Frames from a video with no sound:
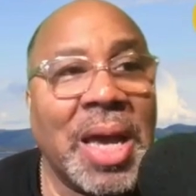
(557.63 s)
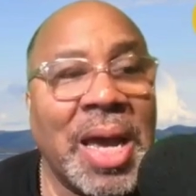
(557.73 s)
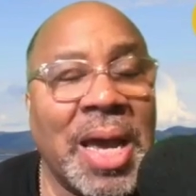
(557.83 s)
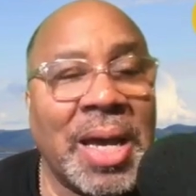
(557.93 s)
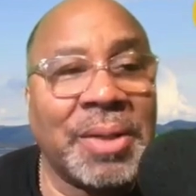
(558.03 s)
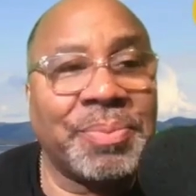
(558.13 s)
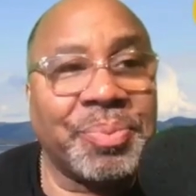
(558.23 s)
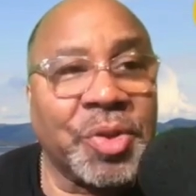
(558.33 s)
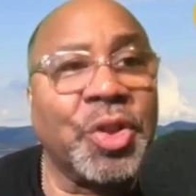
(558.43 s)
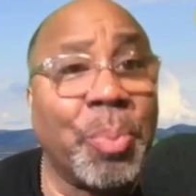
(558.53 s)
And
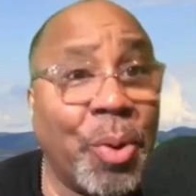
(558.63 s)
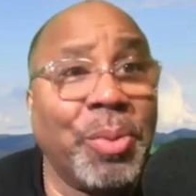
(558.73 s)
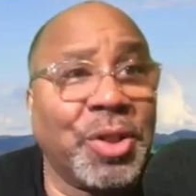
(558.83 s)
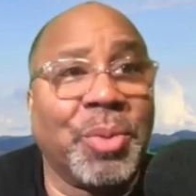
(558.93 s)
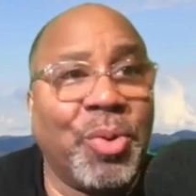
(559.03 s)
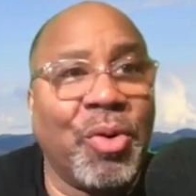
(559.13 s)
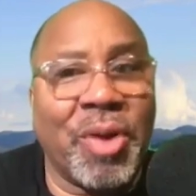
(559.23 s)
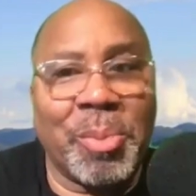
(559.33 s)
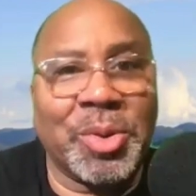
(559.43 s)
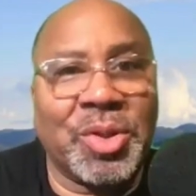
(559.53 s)
the purpose of the
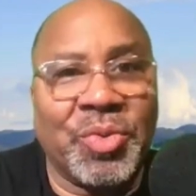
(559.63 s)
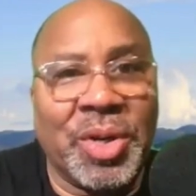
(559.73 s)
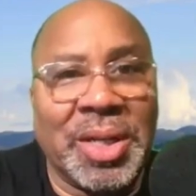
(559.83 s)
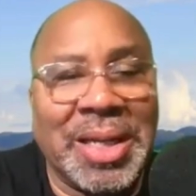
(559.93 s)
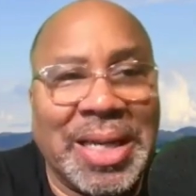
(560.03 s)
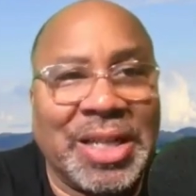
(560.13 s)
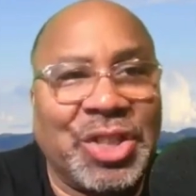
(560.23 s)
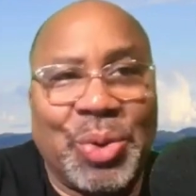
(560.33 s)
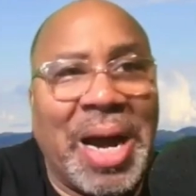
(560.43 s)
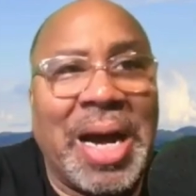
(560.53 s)
program was to really
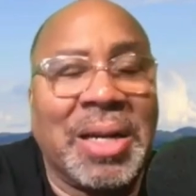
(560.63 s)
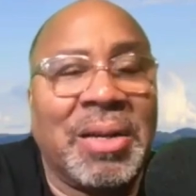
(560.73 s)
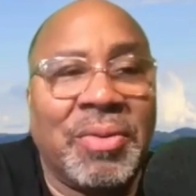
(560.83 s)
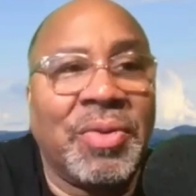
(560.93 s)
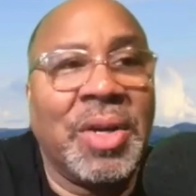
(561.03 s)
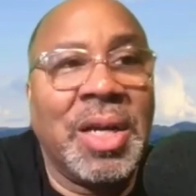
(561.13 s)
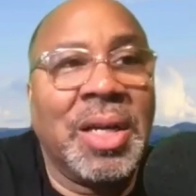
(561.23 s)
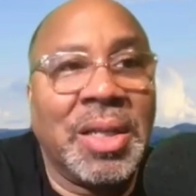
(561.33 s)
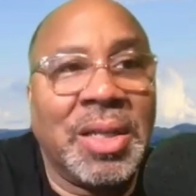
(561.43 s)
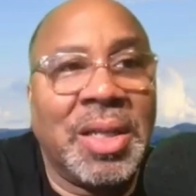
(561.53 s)
get you out of
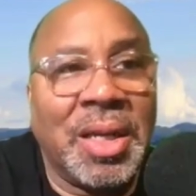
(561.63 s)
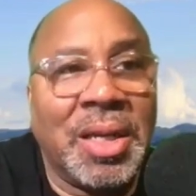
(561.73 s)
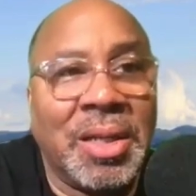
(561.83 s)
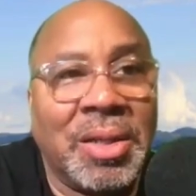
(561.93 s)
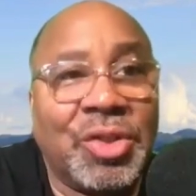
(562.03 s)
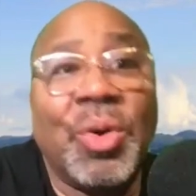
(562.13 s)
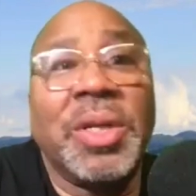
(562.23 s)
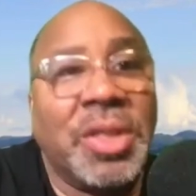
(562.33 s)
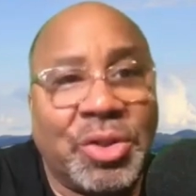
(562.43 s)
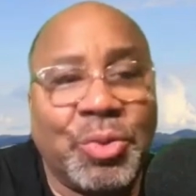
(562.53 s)
the
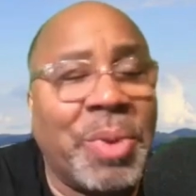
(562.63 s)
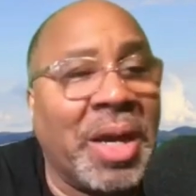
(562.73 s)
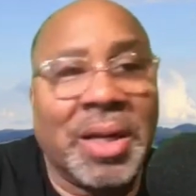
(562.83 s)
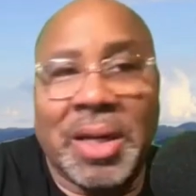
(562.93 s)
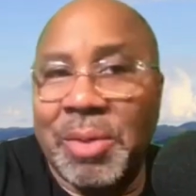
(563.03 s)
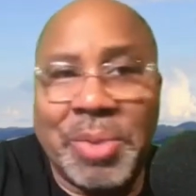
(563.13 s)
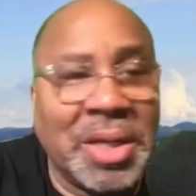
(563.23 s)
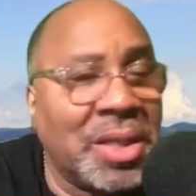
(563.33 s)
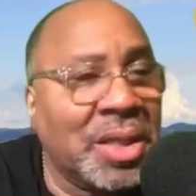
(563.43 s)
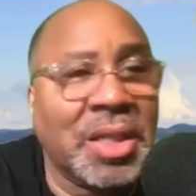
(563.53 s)
choice that you make. It could
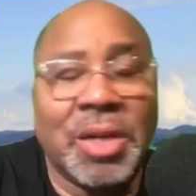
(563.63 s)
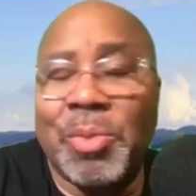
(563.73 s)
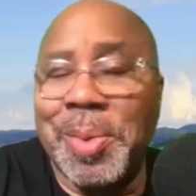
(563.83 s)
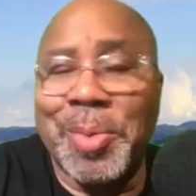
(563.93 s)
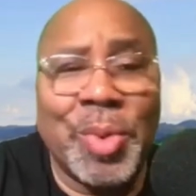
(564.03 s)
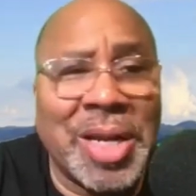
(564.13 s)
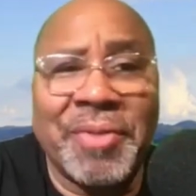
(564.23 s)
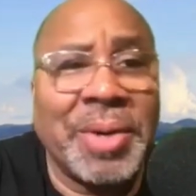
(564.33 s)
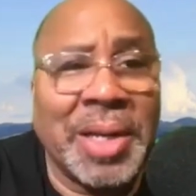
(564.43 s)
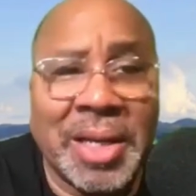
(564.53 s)
be addiction, could be
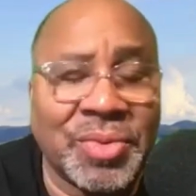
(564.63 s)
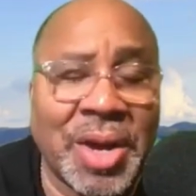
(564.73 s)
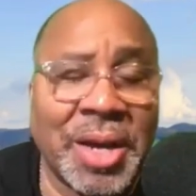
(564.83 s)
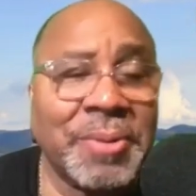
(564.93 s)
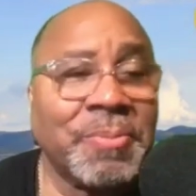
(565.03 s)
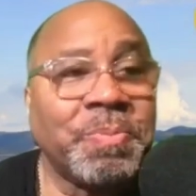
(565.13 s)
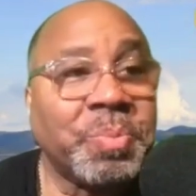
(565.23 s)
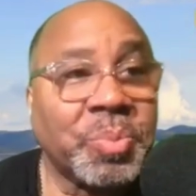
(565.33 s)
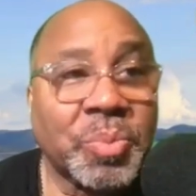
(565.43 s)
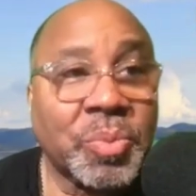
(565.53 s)
whatever it is, right?
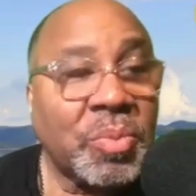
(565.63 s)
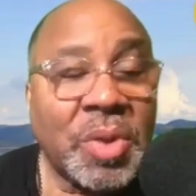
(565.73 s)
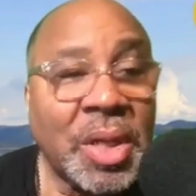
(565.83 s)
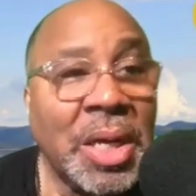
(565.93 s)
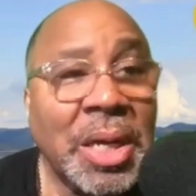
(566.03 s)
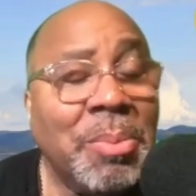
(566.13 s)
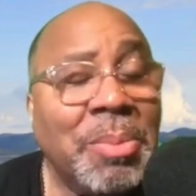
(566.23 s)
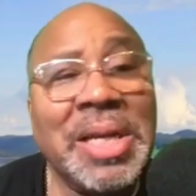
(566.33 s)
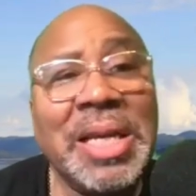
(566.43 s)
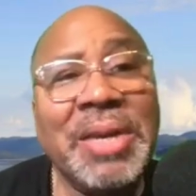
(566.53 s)

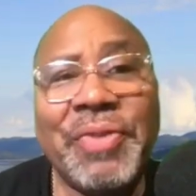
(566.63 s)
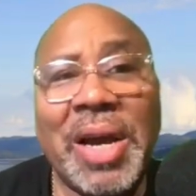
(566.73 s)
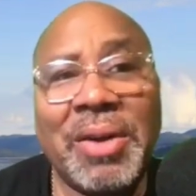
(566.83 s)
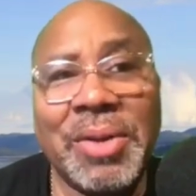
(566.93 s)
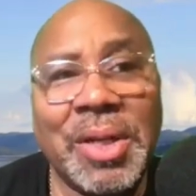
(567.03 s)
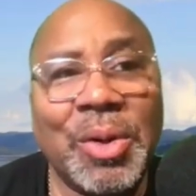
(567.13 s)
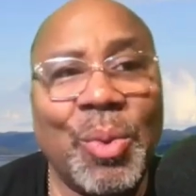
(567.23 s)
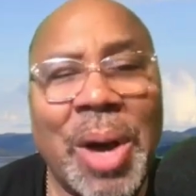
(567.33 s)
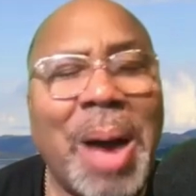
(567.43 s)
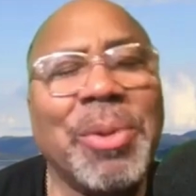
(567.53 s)
But then he found,
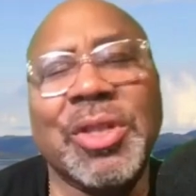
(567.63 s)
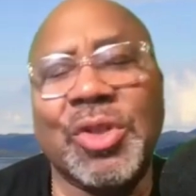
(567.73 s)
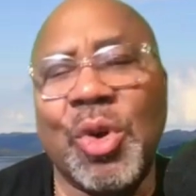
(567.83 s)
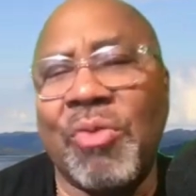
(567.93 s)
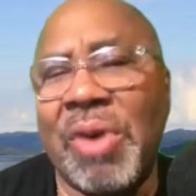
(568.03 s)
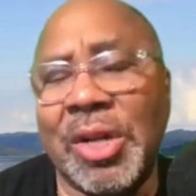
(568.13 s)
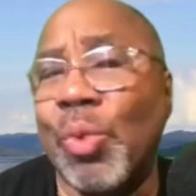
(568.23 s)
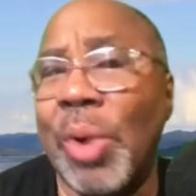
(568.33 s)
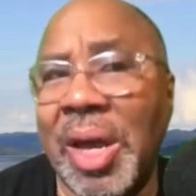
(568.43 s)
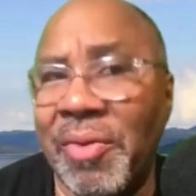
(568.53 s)
well, I'm gonna just go around
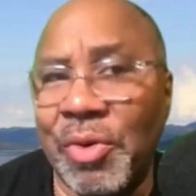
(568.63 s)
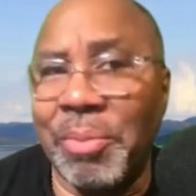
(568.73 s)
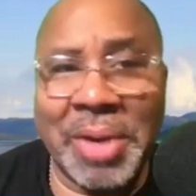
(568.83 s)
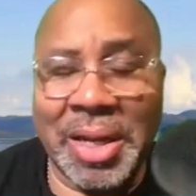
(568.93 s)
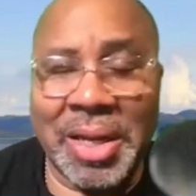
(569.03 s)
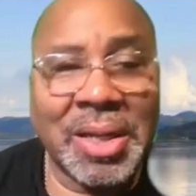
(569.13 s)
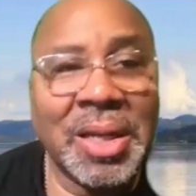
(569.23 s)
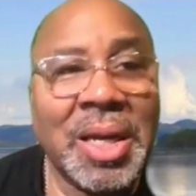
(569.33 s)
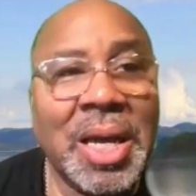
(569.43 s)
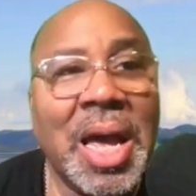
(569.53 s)
the way for a minute.
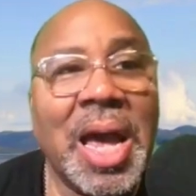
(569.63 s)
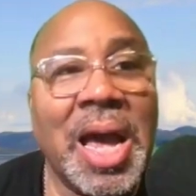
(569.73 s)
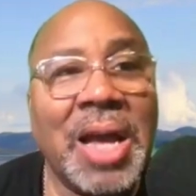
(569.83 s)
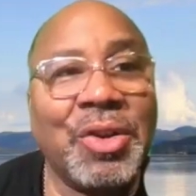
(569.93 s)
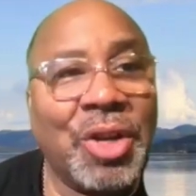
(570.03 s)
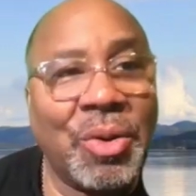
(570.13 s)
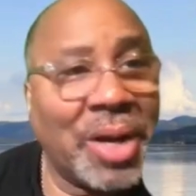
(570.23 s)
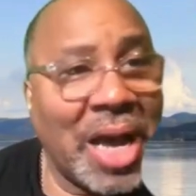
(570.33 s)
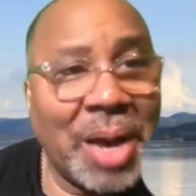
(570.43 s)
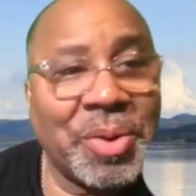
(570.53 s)
And you know
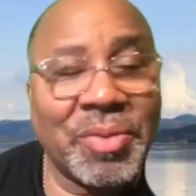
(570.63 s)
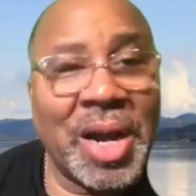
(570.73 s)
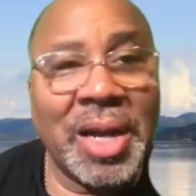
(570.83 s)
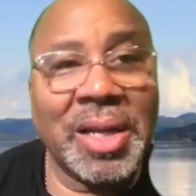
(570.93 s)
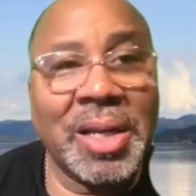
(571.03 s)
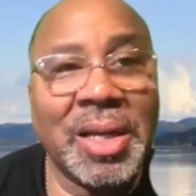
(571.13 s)
what happened, right?